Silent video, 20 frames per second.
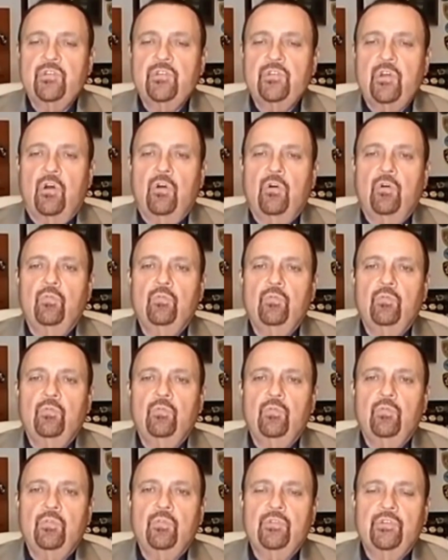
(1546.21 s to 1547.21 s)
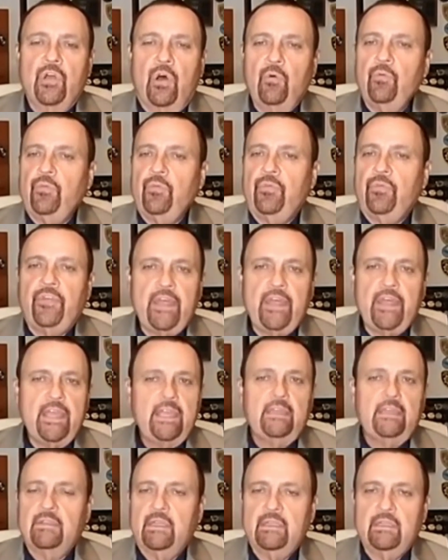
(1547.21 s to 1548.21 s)
So don't
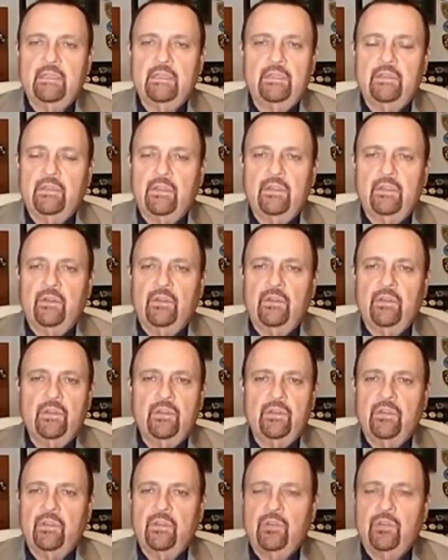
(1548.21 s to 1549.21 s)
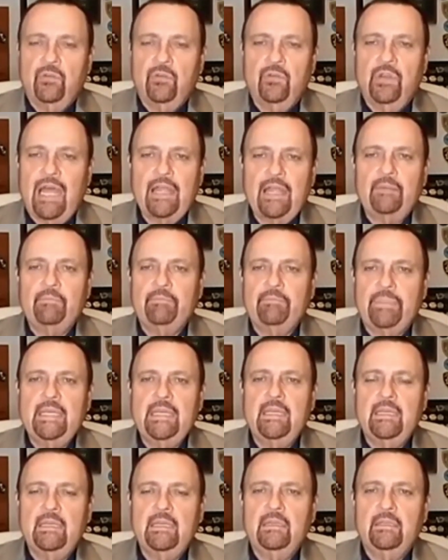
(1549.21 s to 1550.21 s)
think that you're not
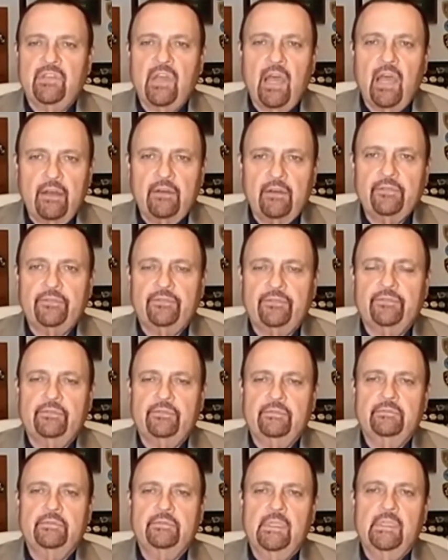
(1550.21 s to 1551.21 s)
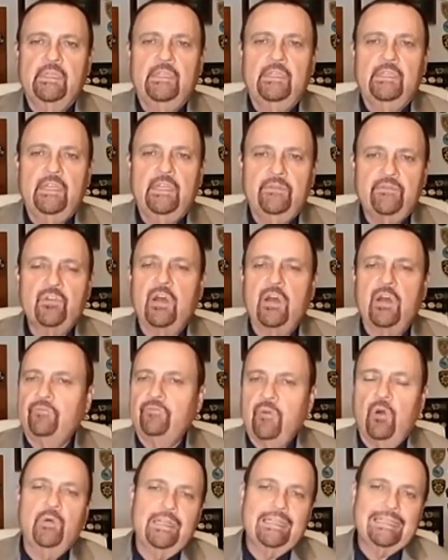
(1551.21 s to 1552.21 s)
being tough if you
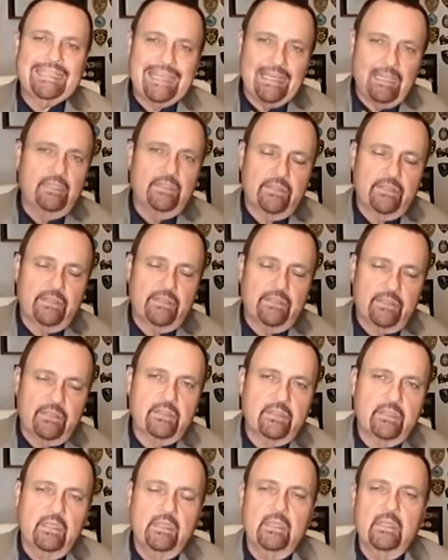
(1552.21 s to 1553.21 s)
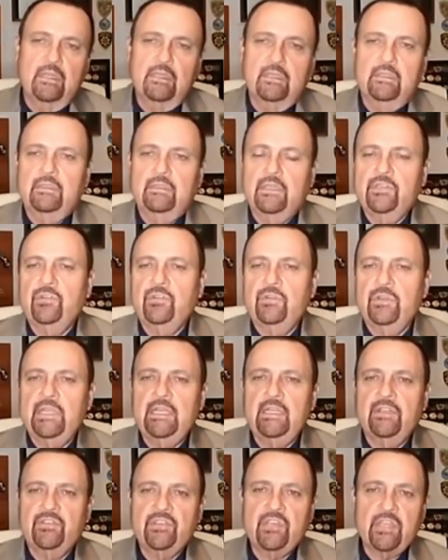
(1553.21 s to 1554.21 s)
come forward and tell us that you
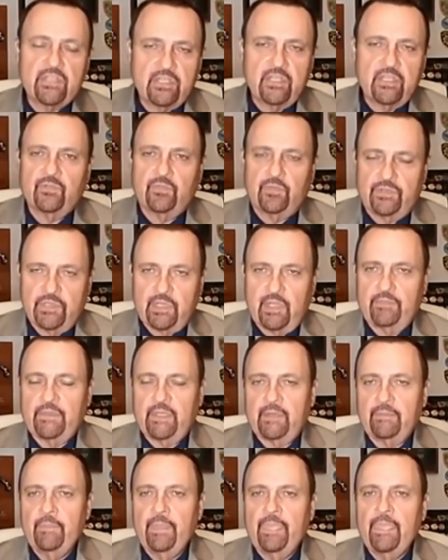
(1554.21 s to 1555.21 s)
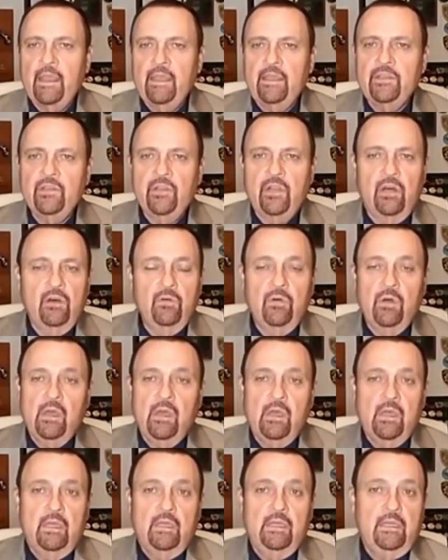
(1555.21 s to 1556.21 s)
need assistance with something. You
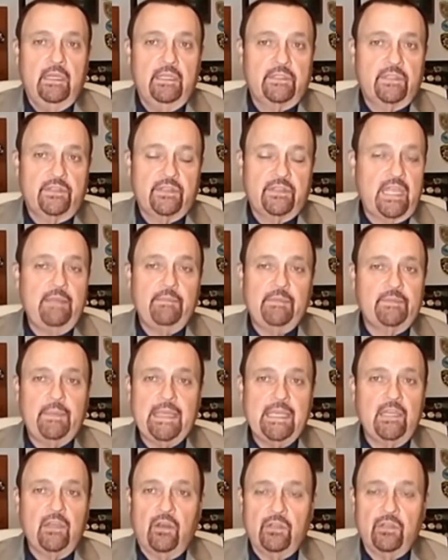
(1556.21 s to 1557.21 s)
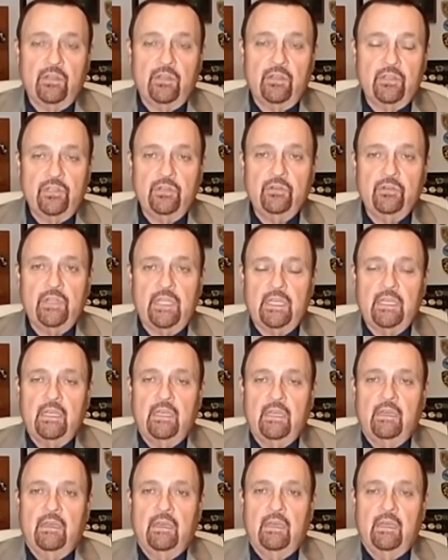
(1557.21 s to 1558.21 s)
know, it's the same as being on duty.